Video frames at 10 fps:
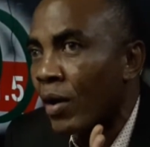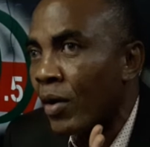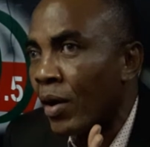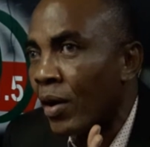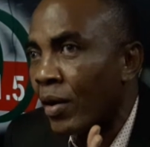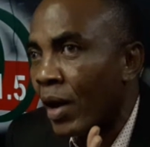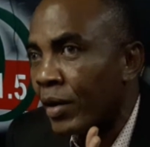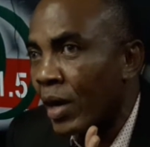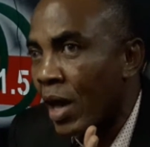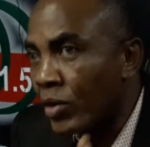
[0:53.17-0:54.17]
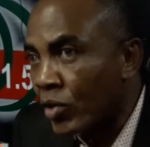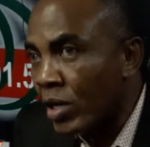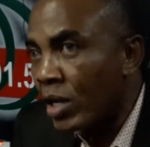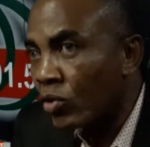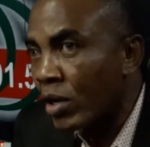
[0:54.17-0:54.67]
uh,
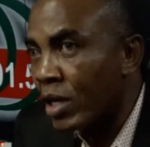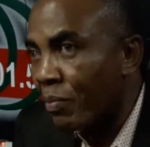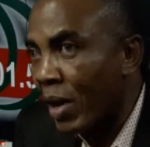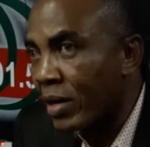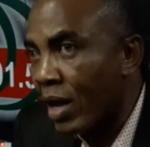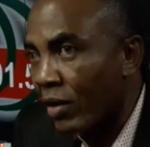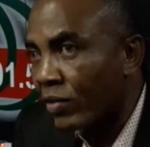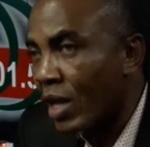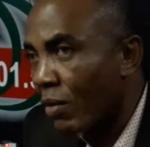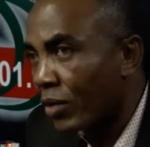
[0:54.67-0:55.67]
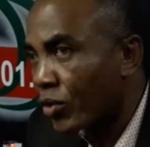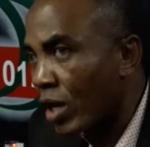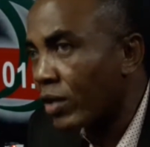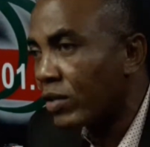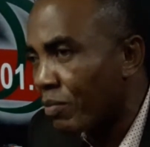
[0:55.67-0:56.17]
entering into independence, there were
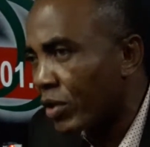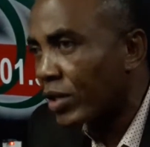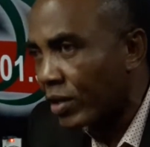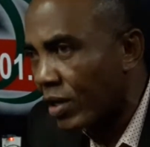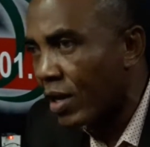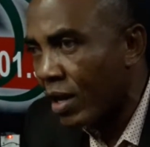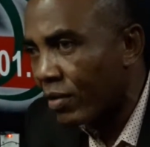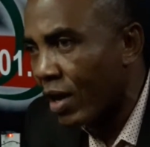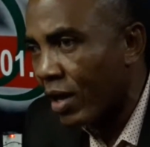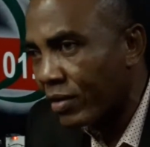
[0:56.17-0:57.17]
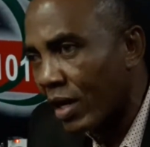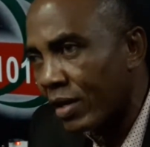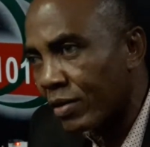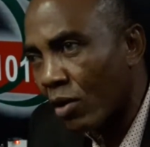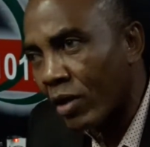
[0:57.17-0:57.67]
things the British didn't uh,
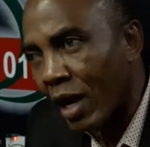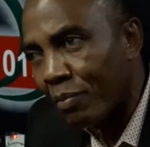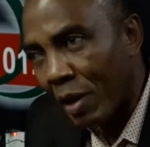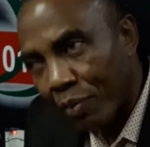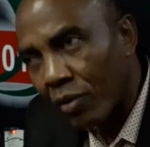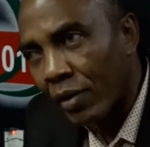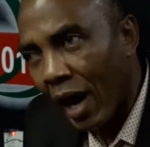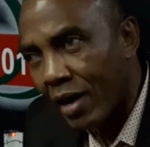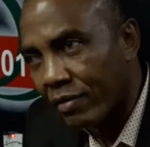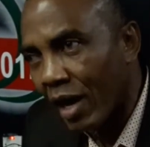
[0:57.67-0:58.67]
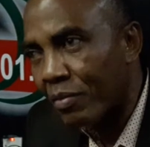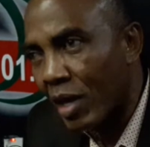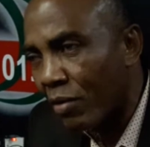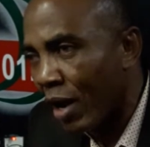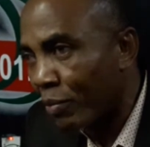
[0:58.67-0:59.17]
tell the other people at the time
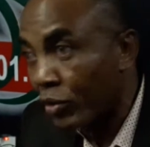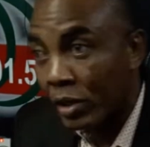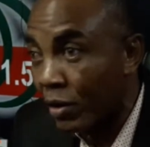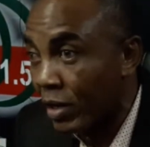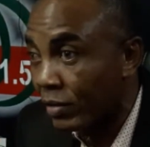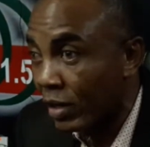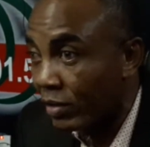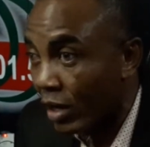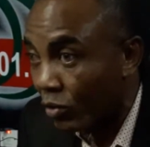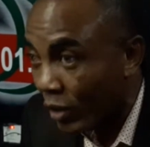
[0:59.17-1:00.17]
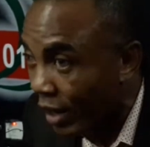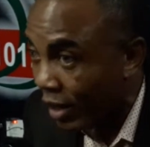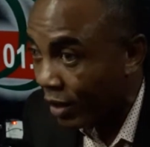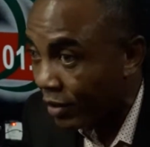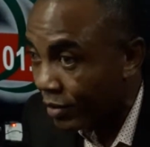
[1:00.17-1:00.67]
they were putting all these things uh,
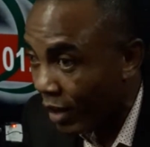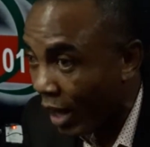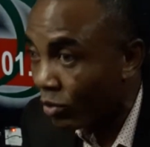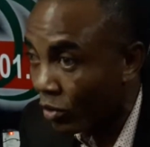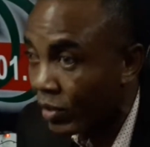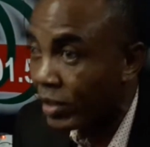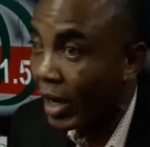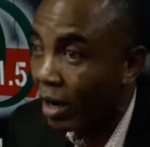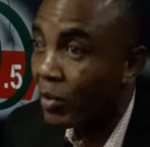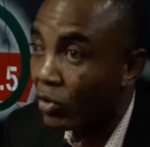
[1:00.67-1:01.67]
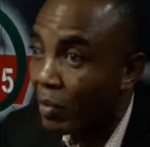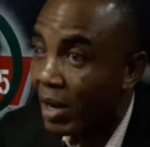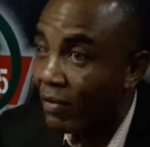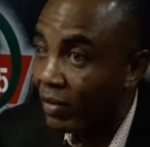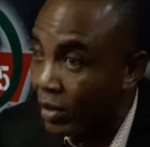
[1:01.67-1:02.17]
together. And those things are coming to
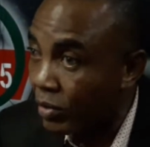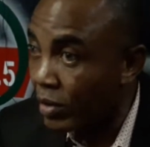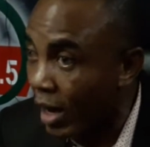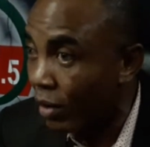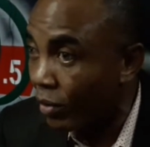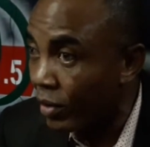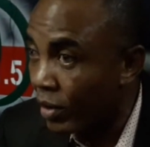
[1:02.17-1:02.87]
manifestation now.